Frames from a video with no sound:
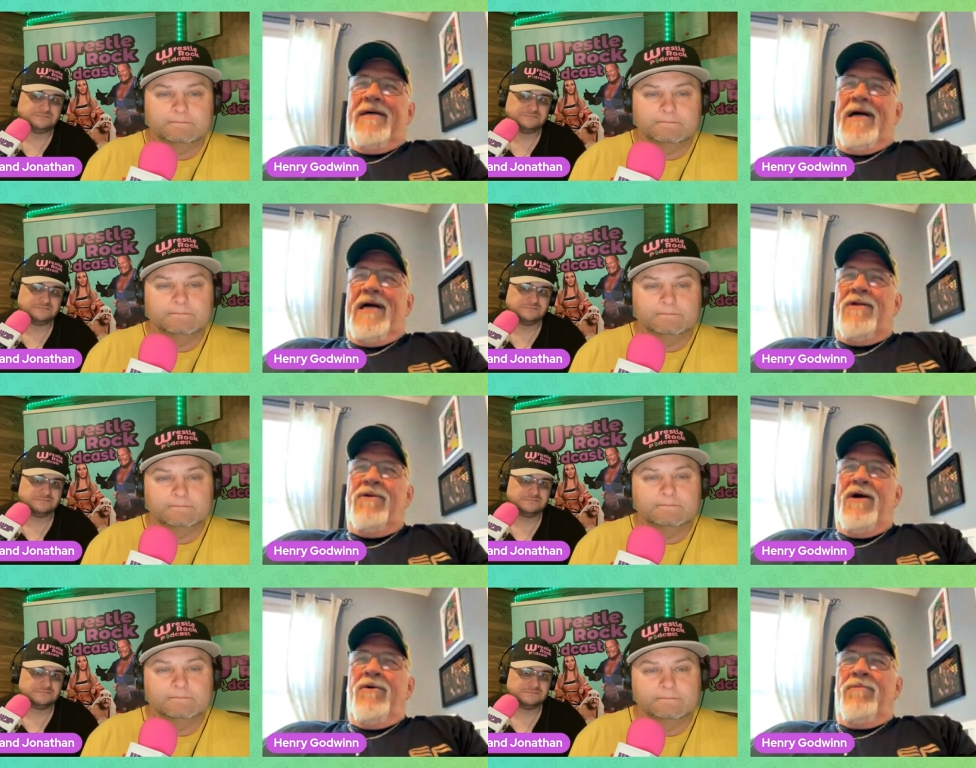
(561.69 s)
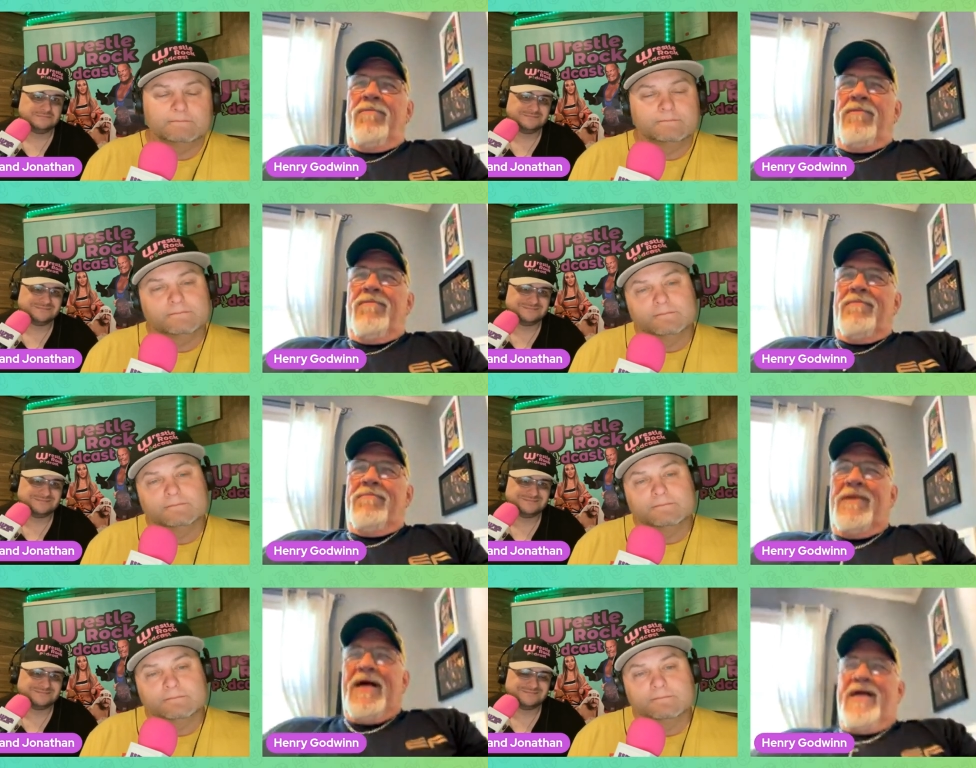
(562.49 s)
Speaker 1: I don't know,
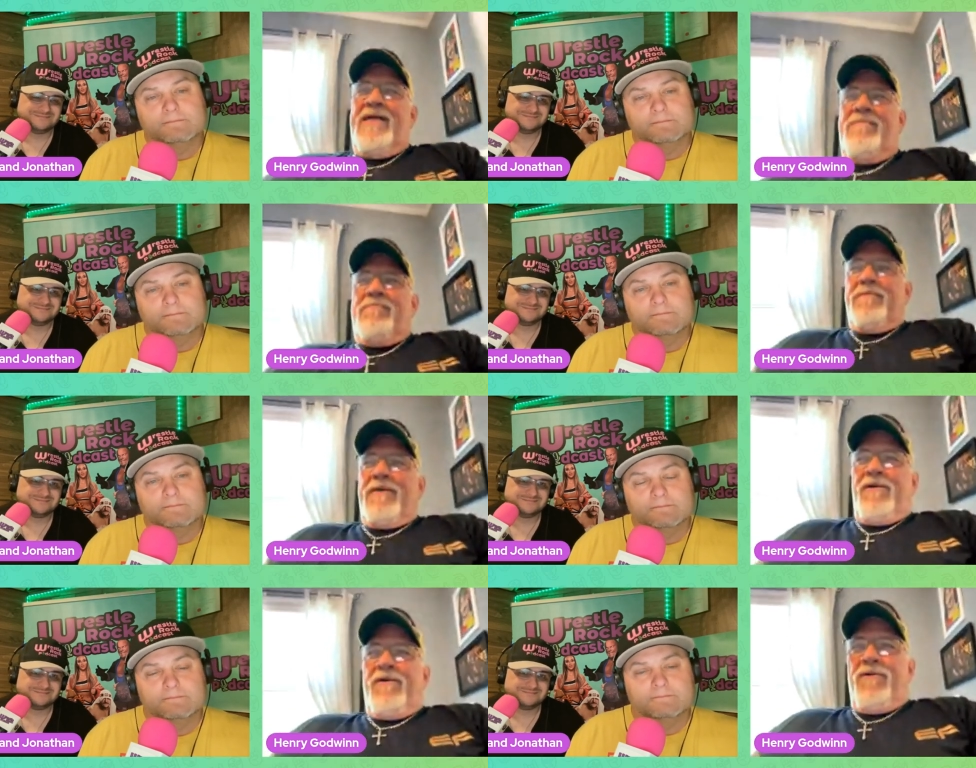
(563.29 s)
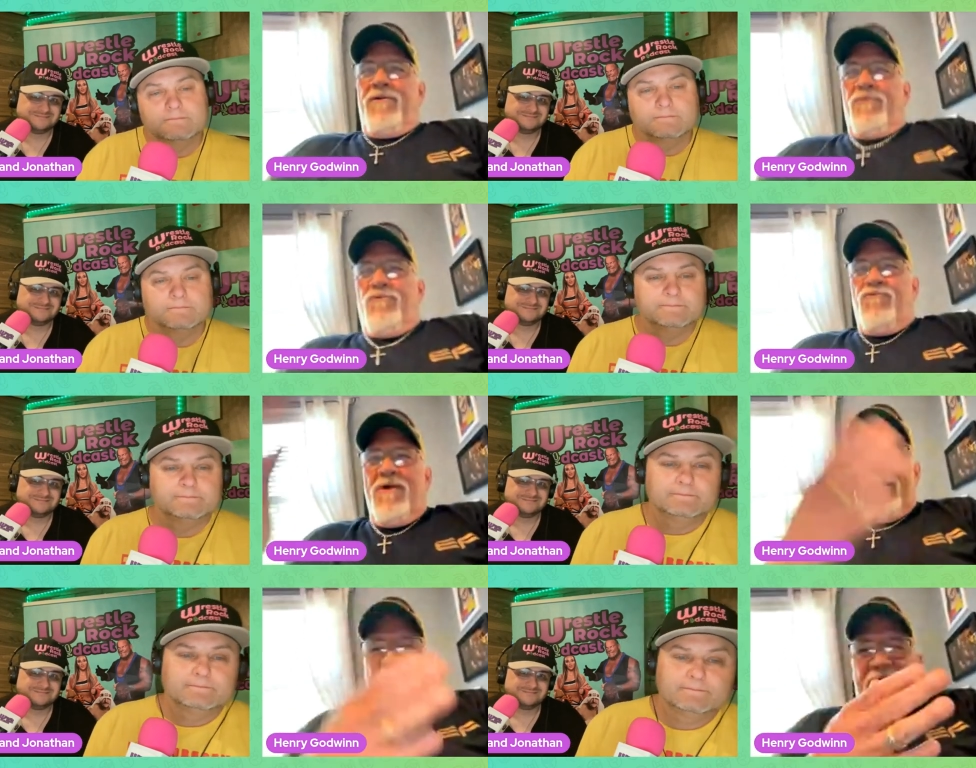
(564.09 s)
like,
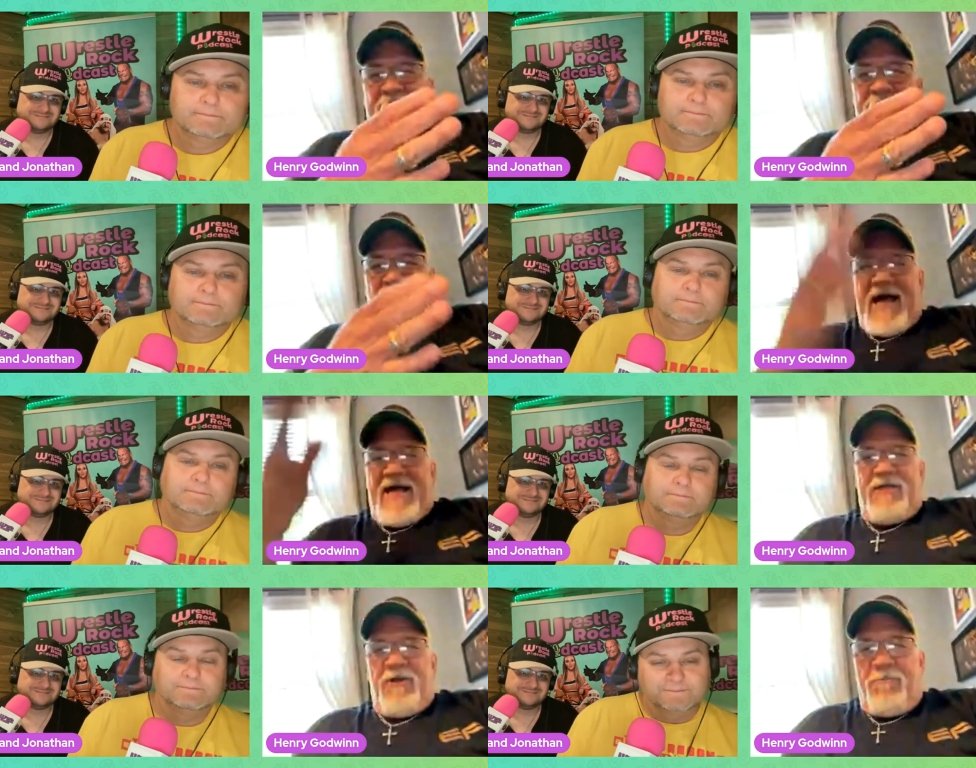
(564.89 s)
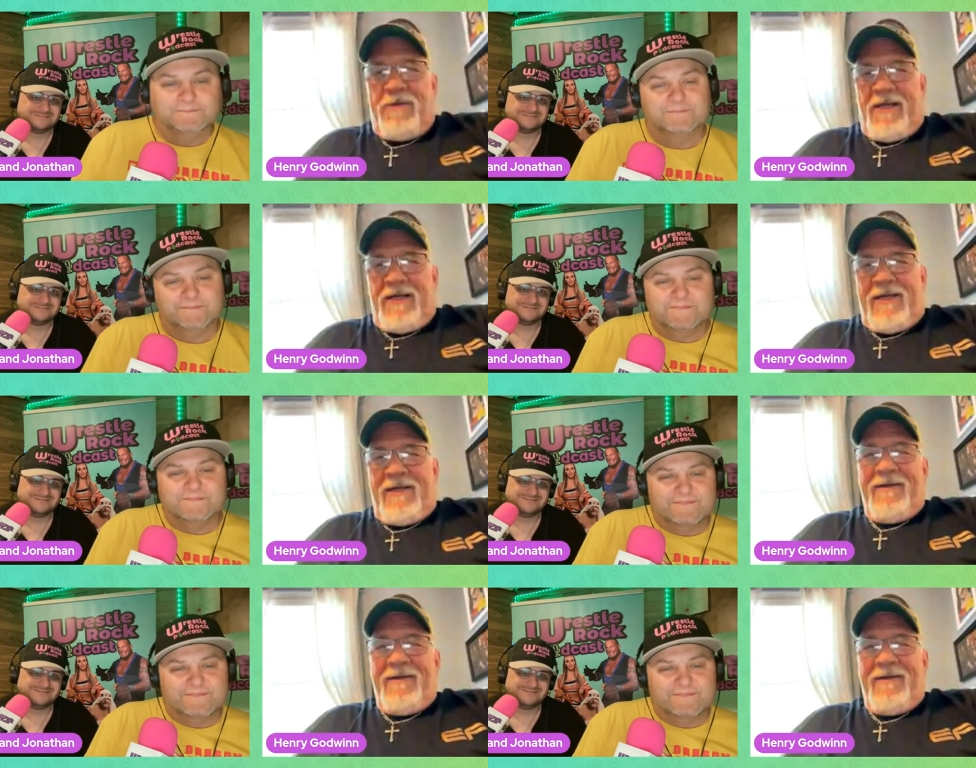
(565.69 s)
redneck / hillbilly.